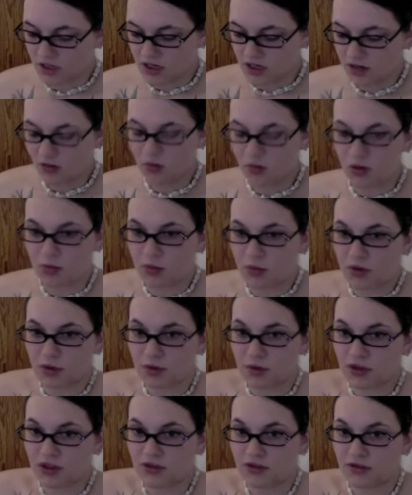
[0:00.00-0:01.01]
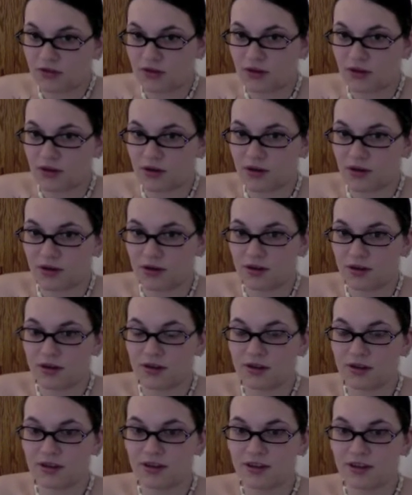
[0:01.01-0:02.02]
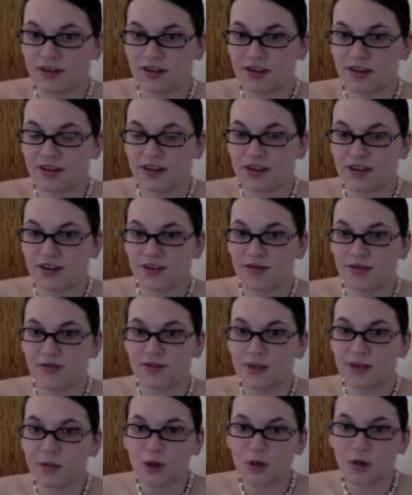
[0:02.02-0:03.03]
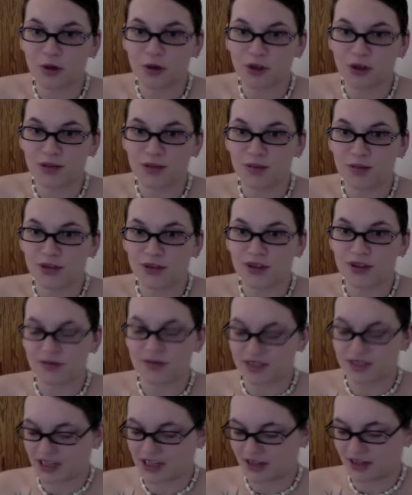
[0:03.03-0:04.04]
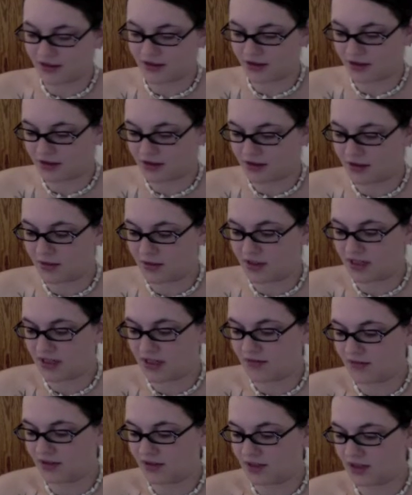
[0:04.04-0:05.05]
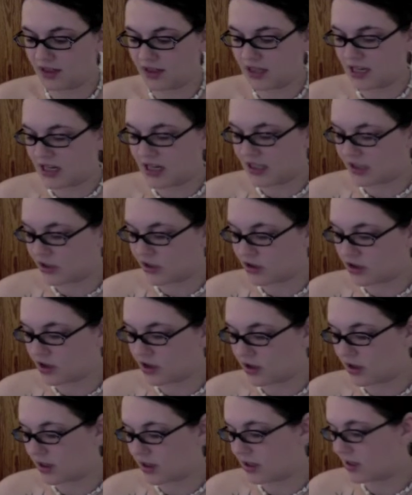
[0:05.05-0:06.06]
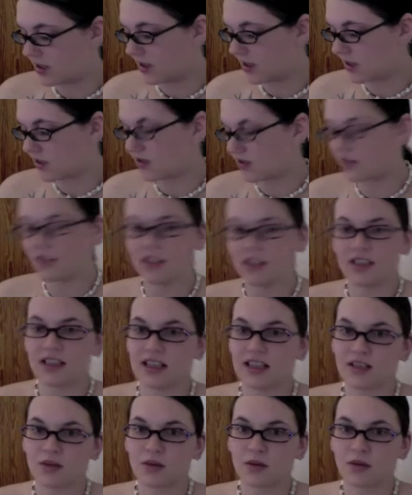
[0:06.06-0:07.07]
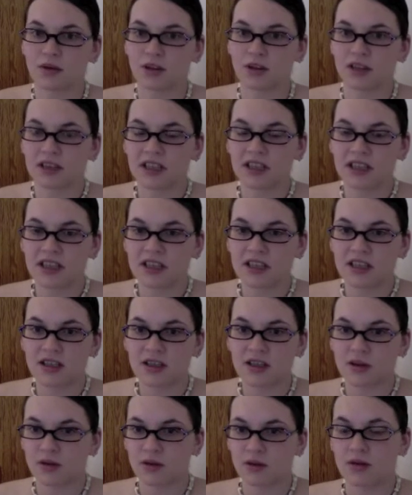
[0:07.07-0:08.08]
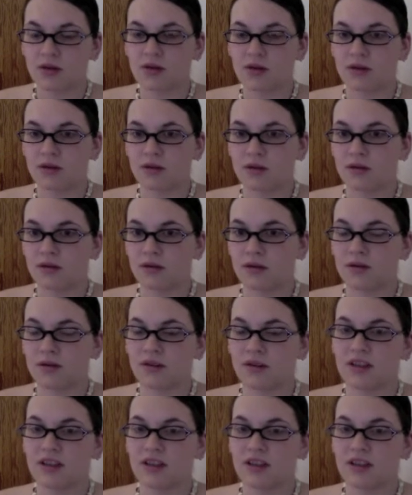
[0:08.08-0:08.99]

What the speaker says: Or put a bunch of female words and put them together, you know what I mean? Have die Sonne, Natur. So